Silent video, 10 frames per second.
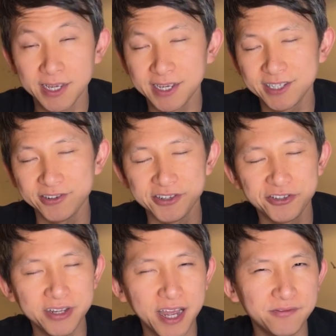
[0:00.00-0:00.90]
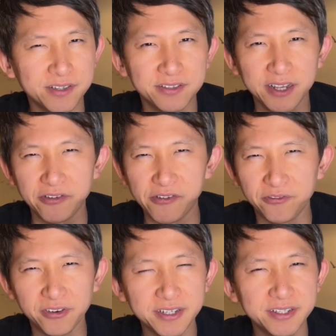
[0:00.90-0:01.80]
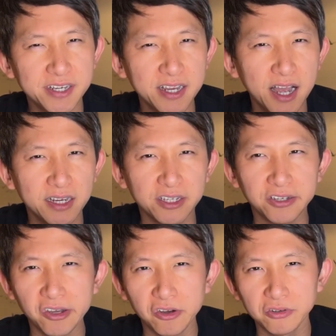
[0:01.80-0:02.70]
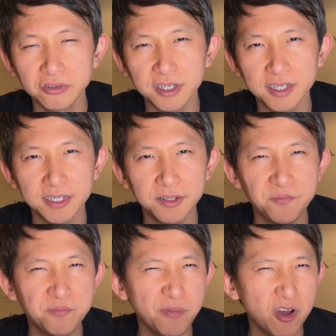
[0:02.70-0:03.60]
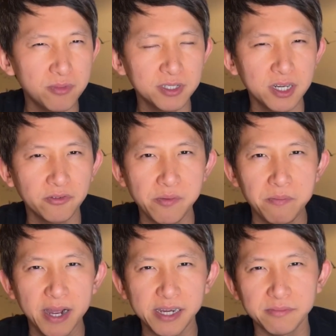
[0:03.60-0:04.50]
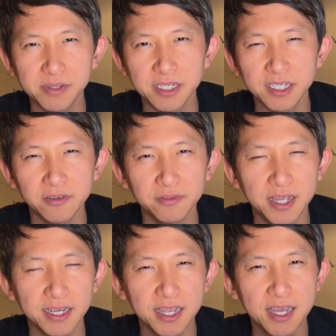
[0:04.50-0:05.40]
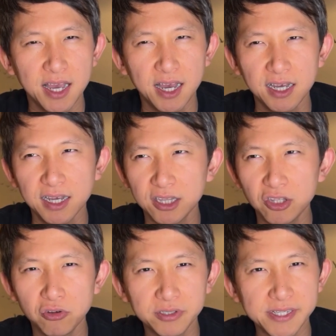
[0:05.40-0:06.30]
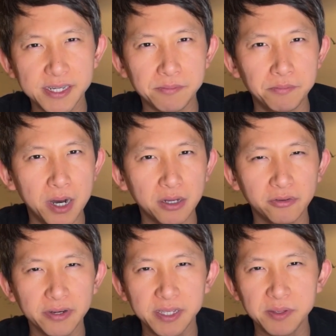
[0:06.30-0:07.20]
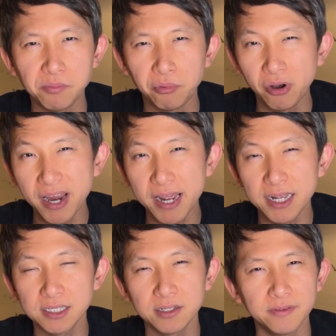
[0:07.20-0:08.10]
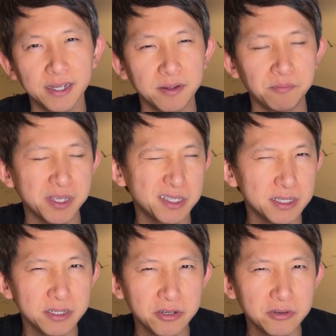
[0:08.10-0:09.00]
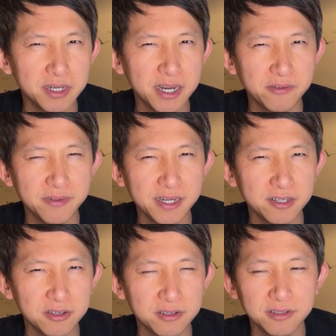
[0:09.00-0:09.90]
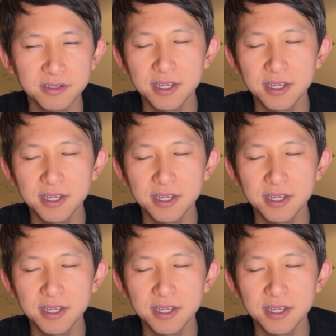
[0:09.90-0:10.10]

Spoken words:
So it should have this like refreshing honey notes, almost gonna remind me of like toasted buttery breads of like a pizza dough, kind of like those.